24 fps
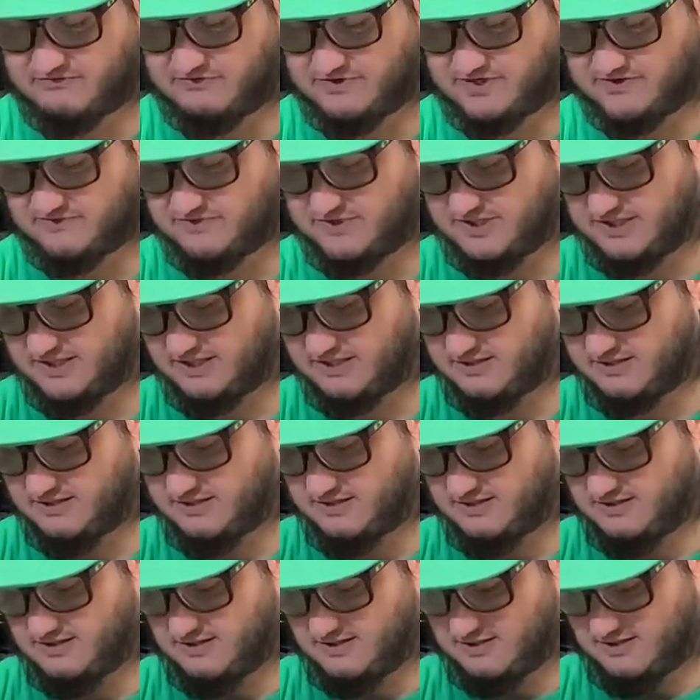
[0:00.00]
50.
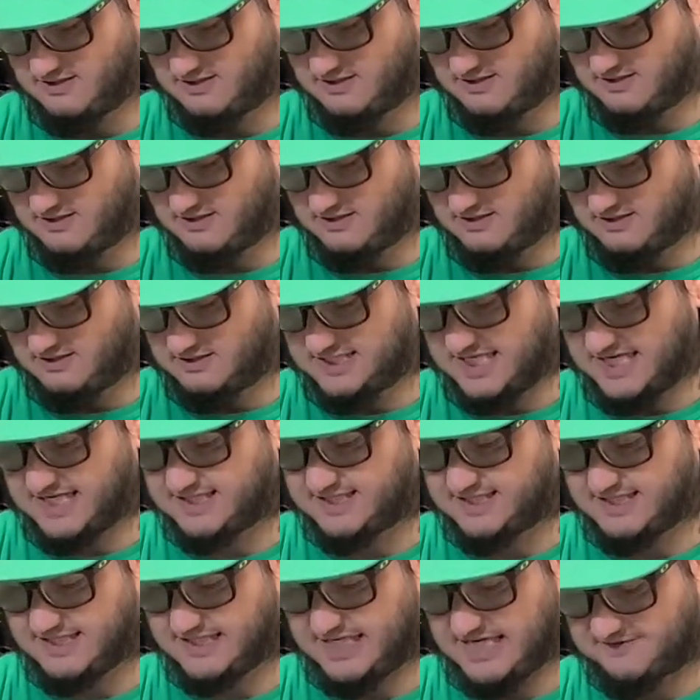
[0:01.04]
Second
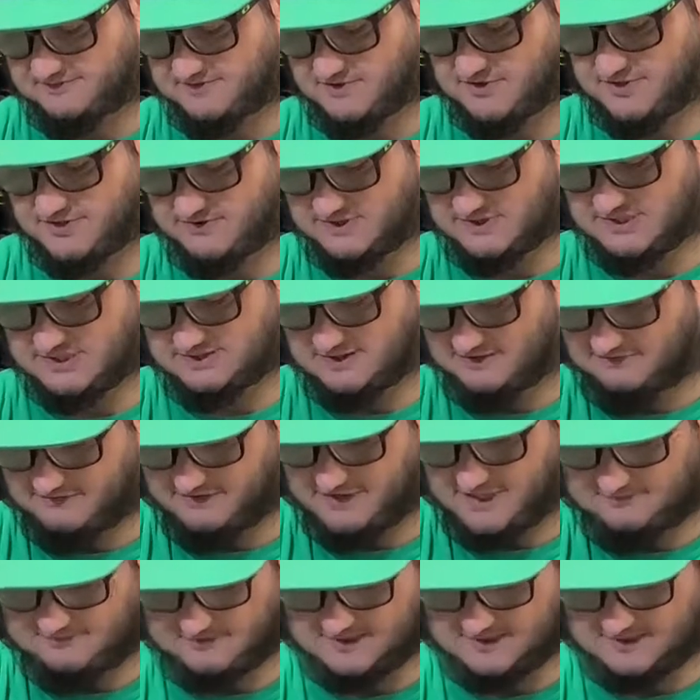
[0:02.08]
thing I have to do is stiffen up